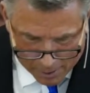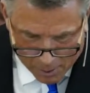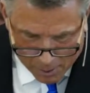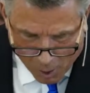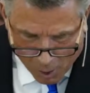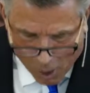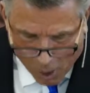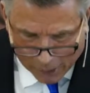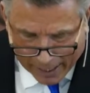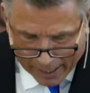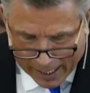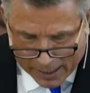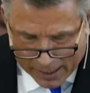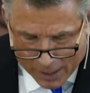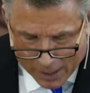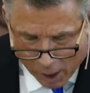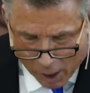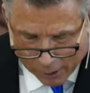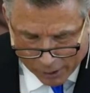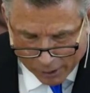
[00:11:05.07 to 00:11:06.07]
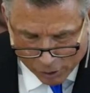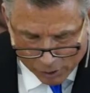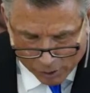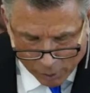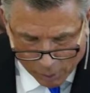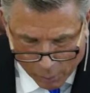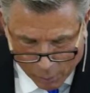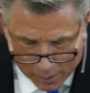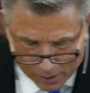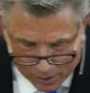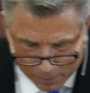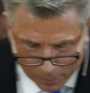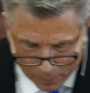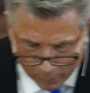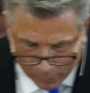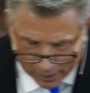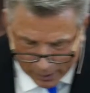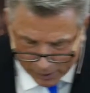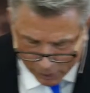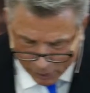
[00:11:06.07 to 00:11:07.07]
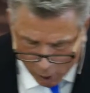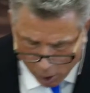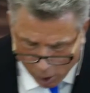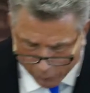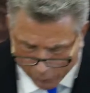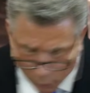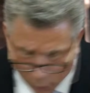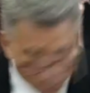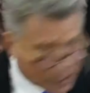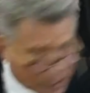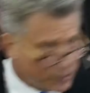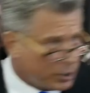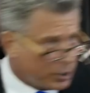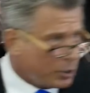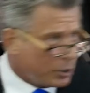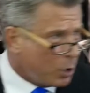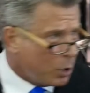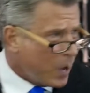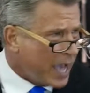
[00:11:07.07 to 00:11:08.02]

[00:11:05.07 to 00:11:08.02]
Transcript: All head knowledge, no experience, all noise, and no